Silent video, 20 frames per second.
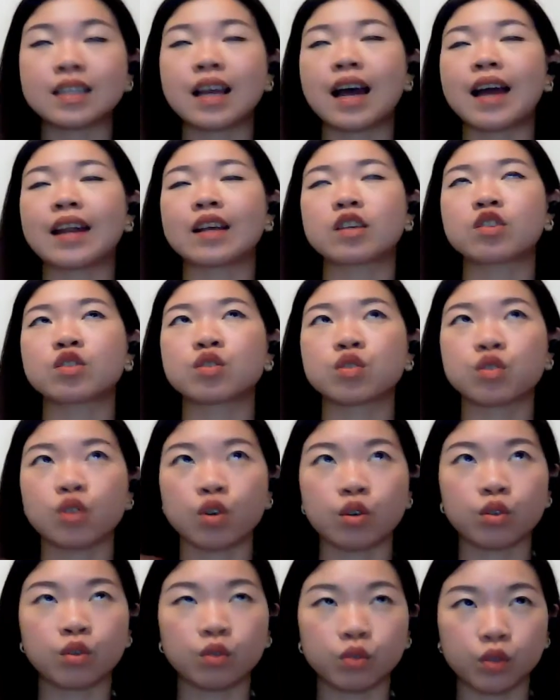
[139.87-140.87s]
and
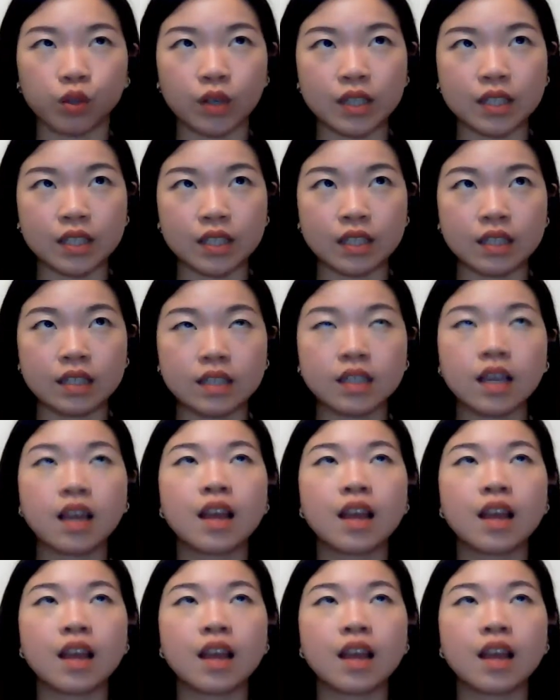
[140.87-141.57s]
external noises